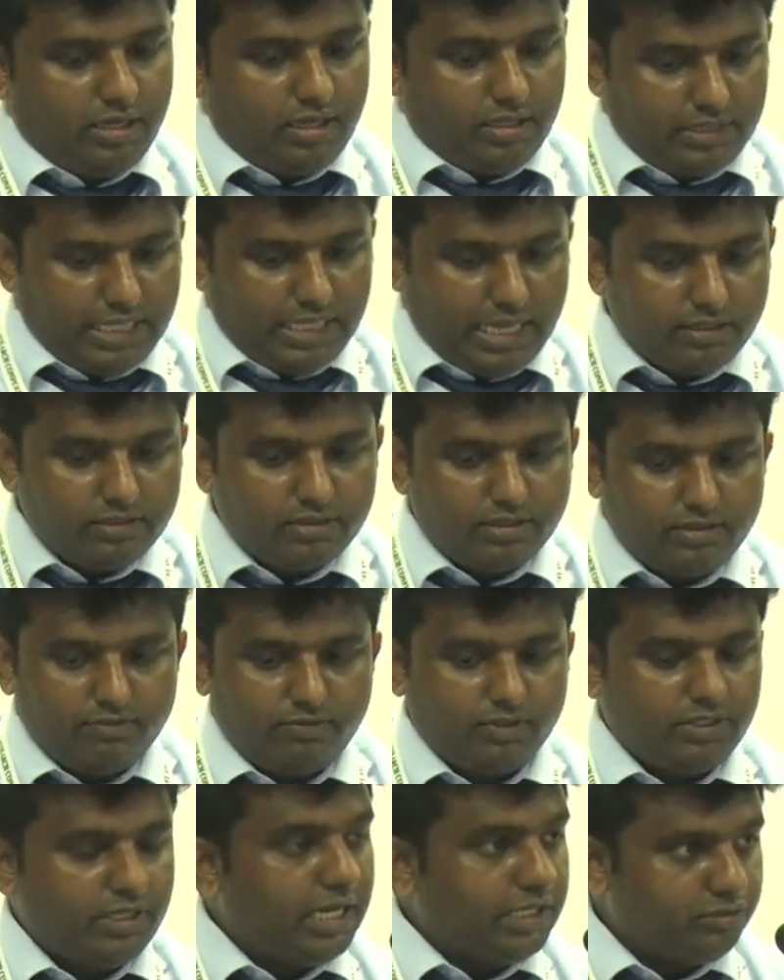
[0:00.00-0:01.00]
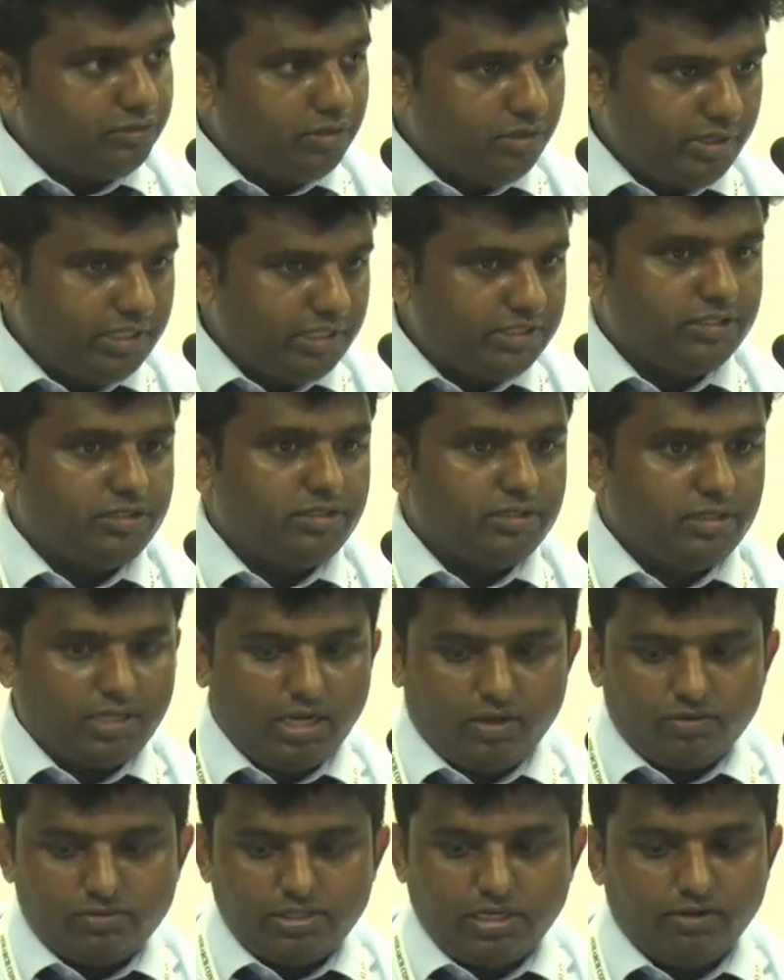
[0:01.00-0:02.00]
thank for the National Research
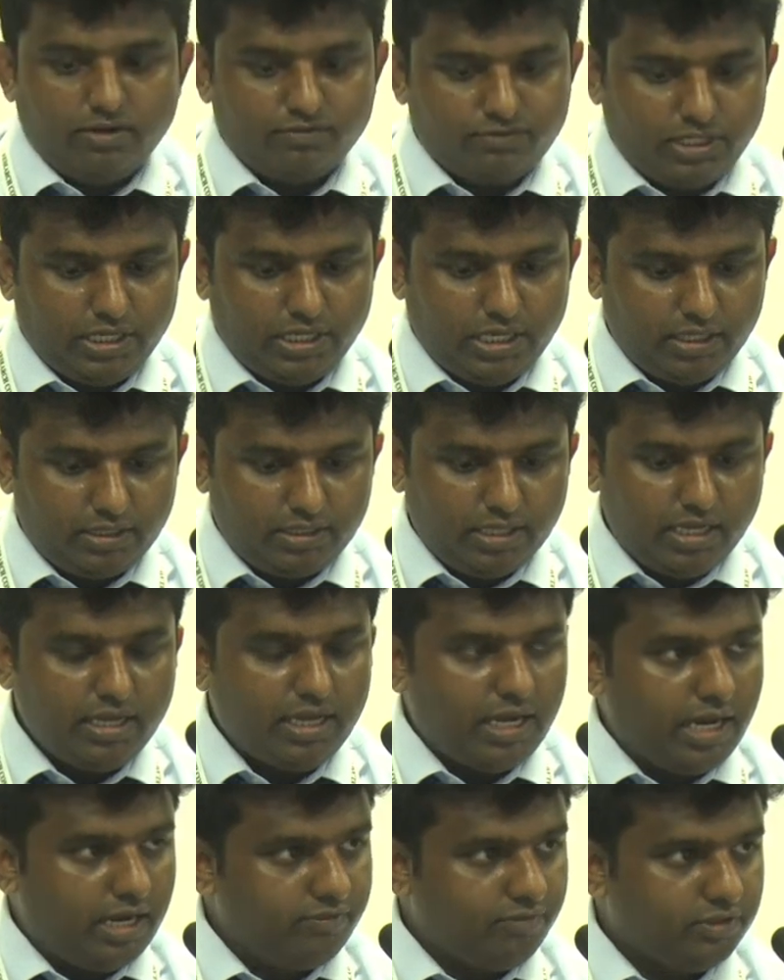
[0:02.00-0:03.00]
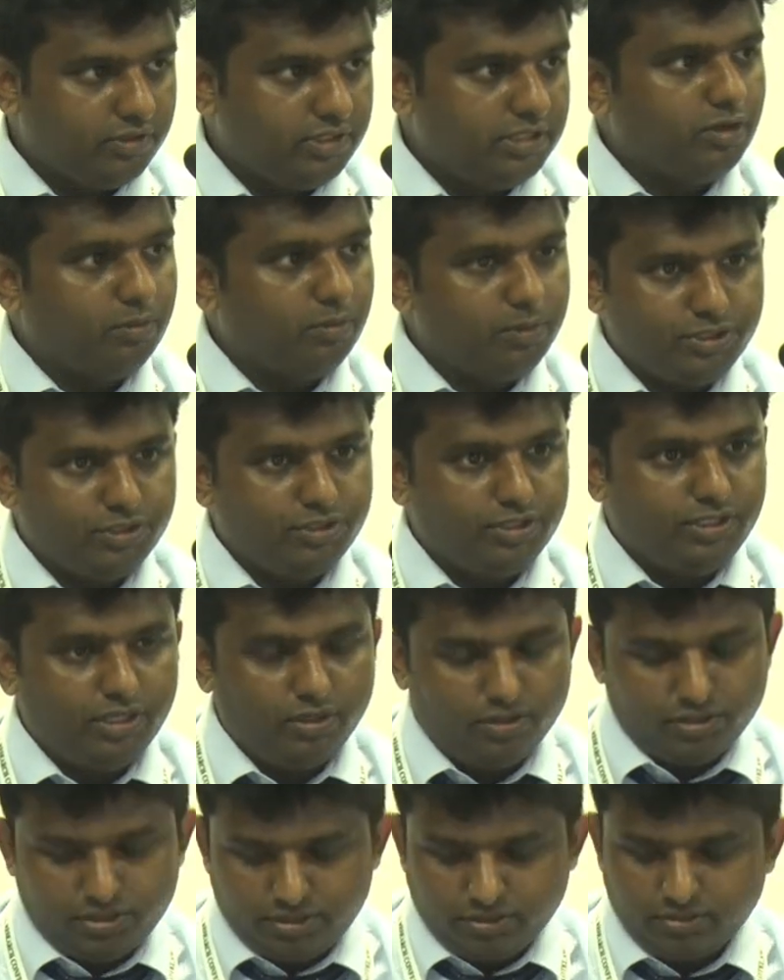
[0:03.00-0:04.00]
Council of Sri Lanka and for this opportunity
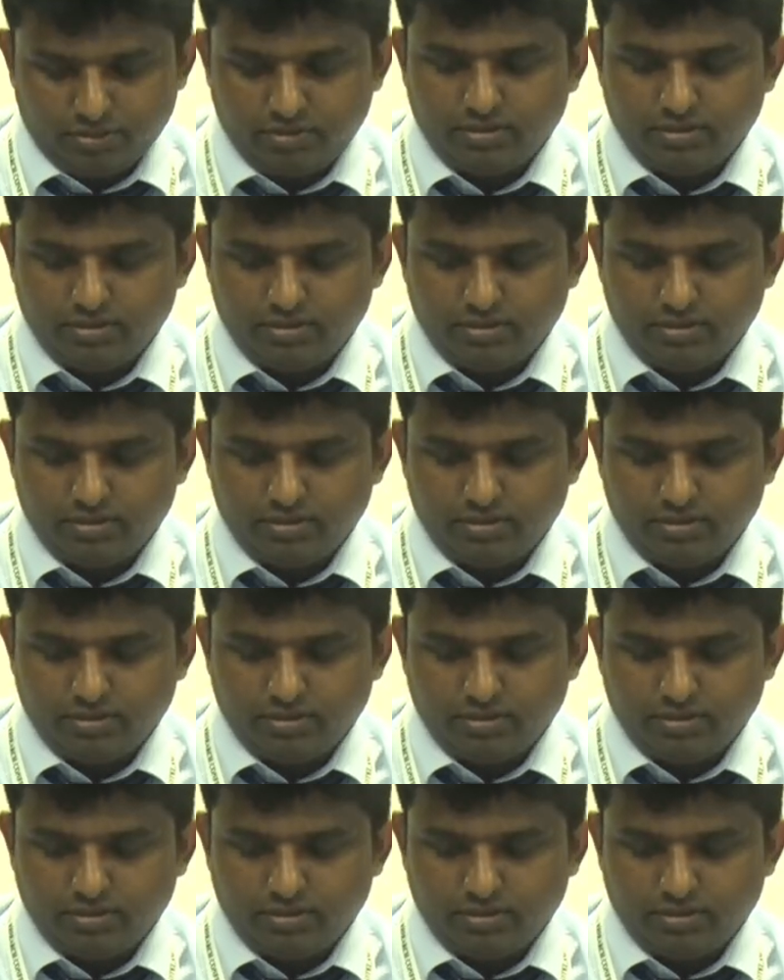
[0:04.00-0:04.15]
also.